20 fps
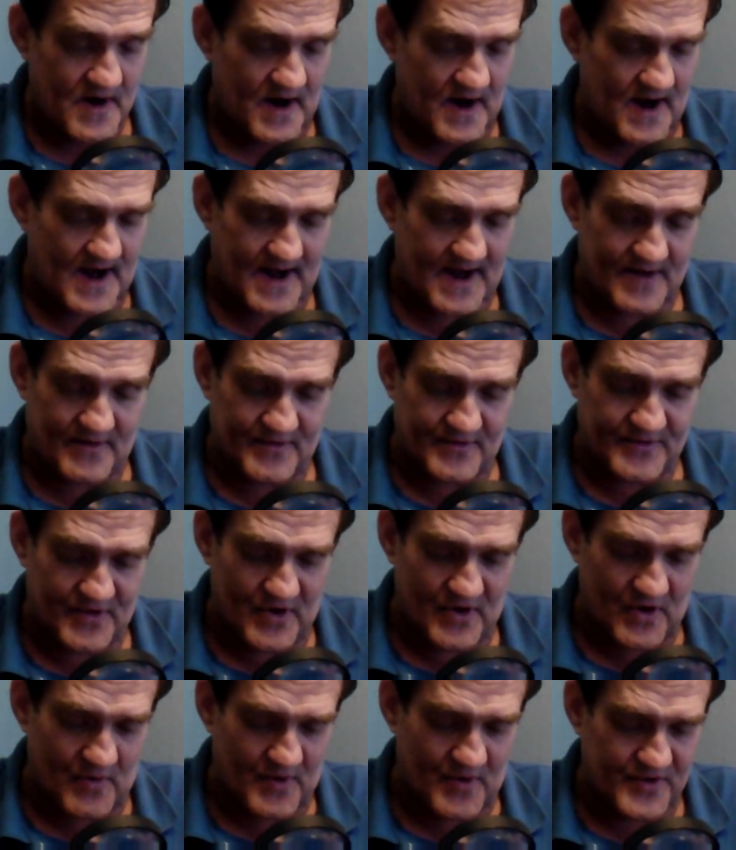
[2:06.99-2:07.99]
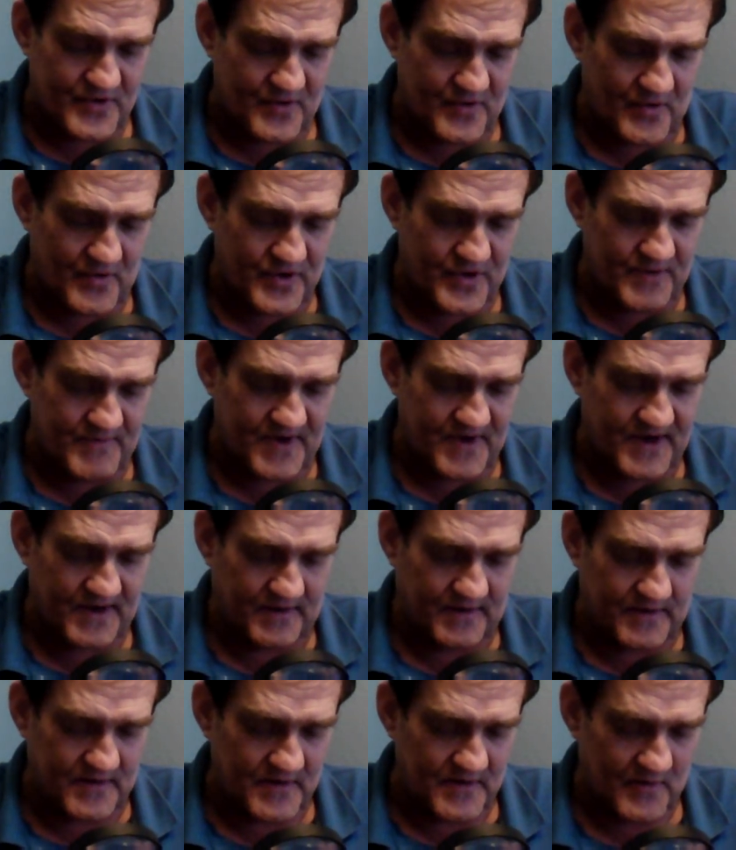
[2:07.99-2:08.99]
I don't know what you, who you
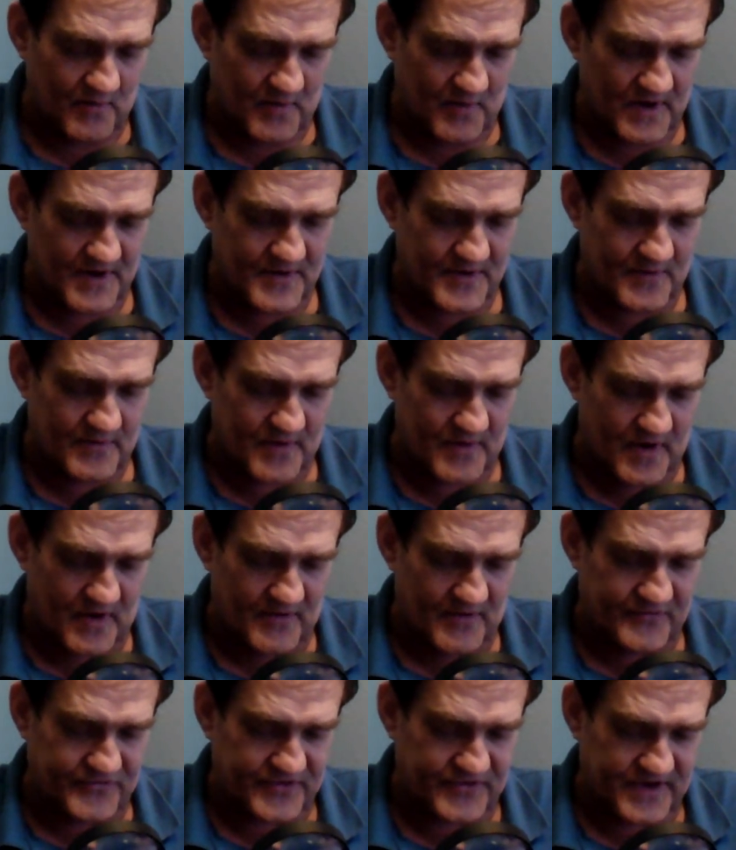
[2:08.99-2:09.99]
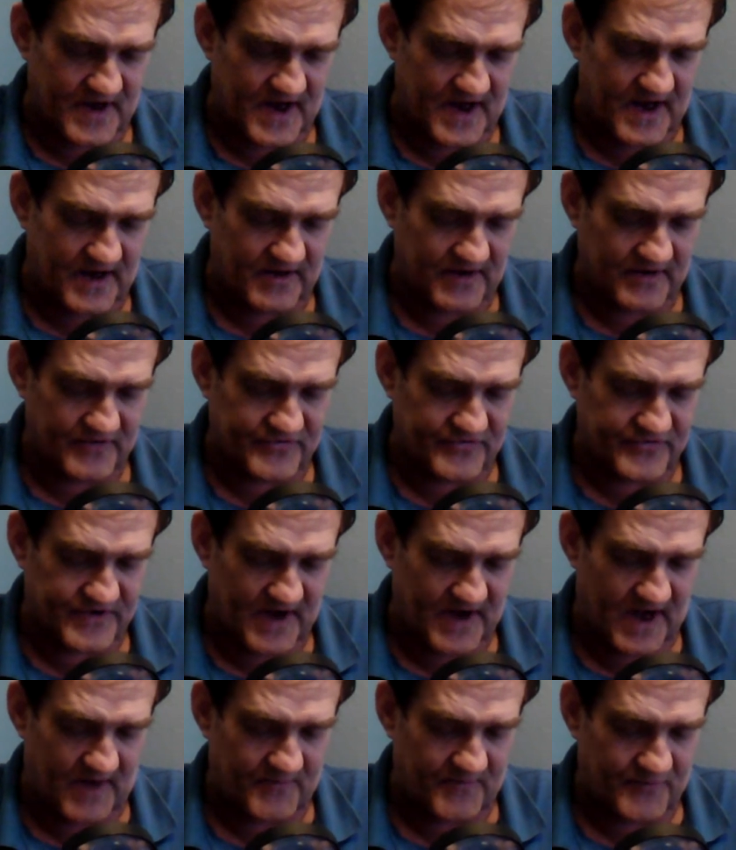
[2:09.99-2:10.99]
mean. One of the Rhodes gang
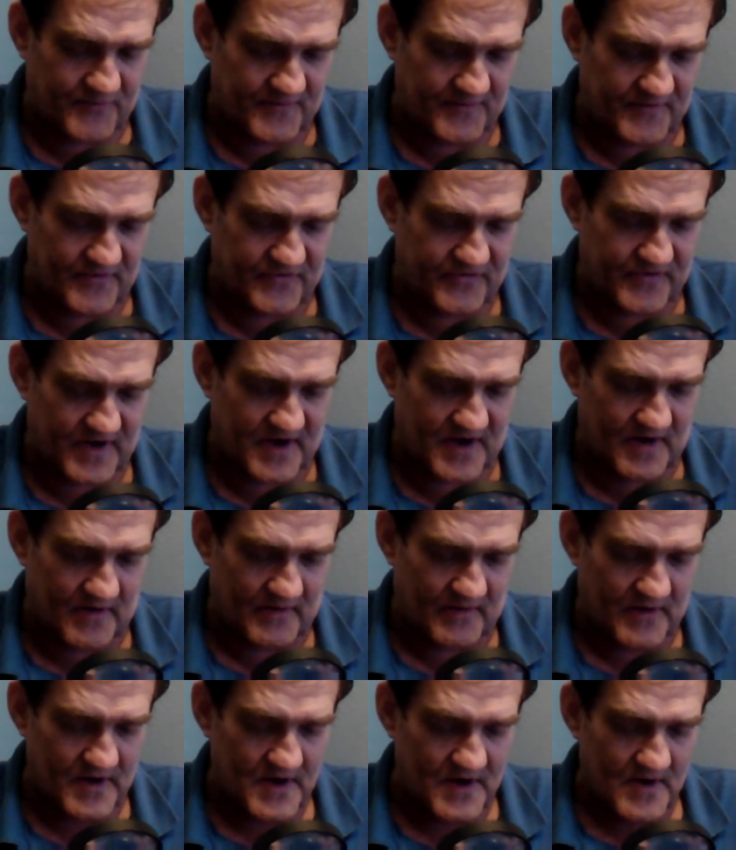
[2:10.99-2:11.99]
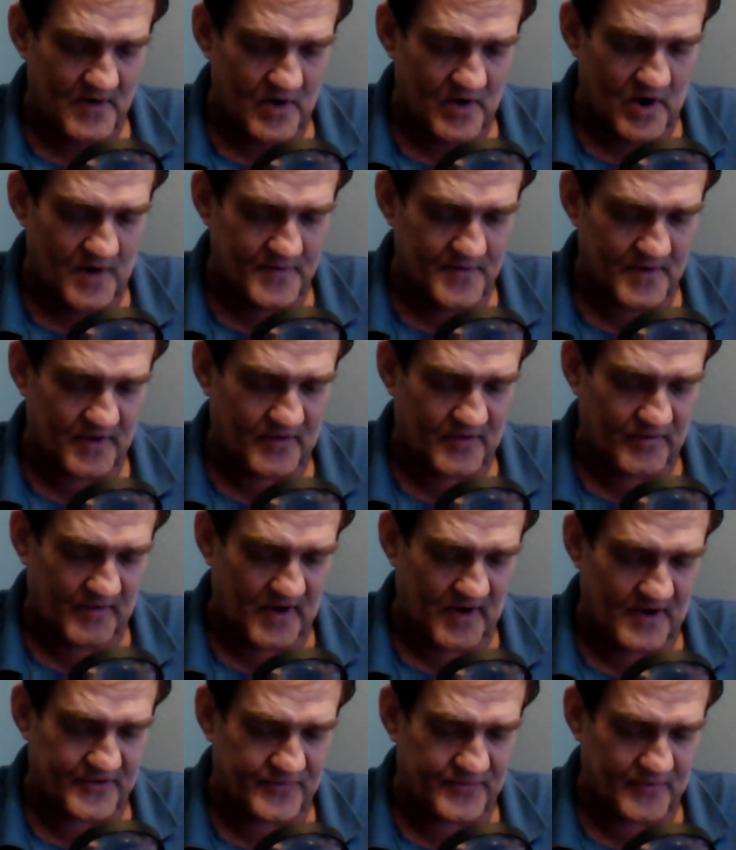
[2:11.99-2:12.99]
escaped from the jail over in
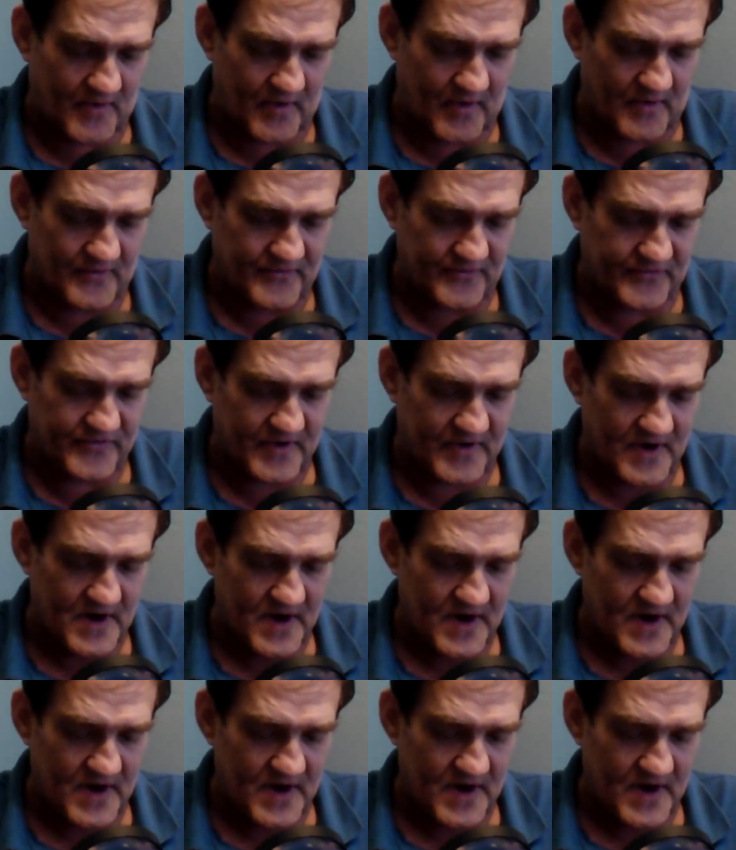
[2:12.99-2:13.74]
Crossroads.